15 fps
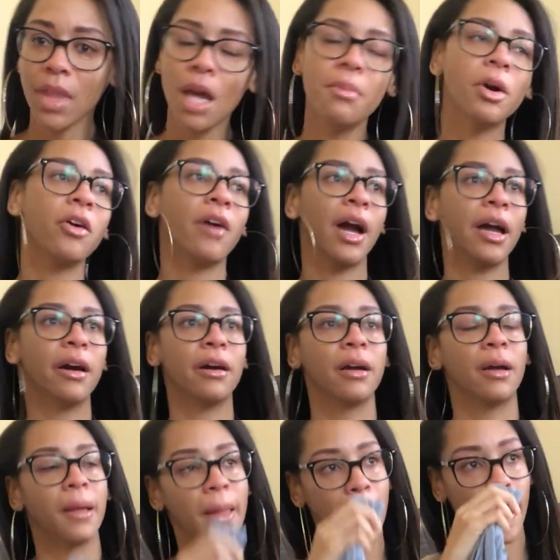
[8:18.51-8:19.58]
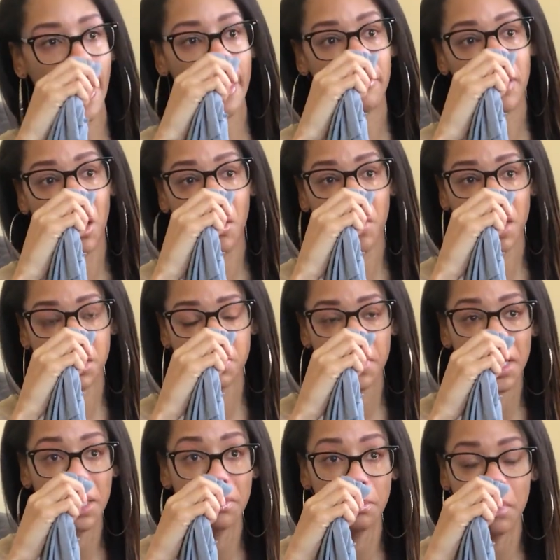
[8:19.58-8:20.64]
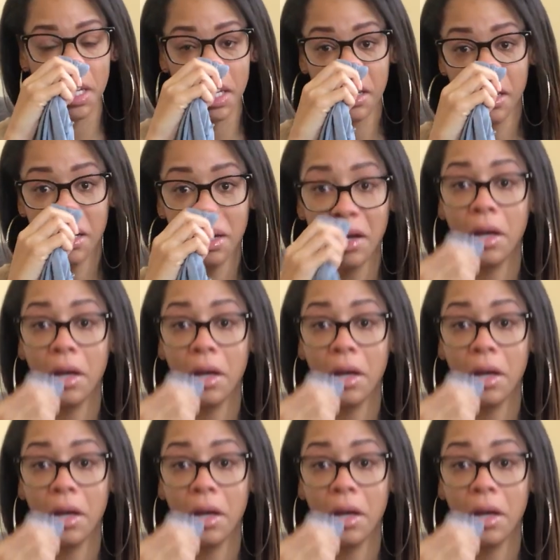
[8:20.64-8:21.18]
I'm a crier. I haven't always been, but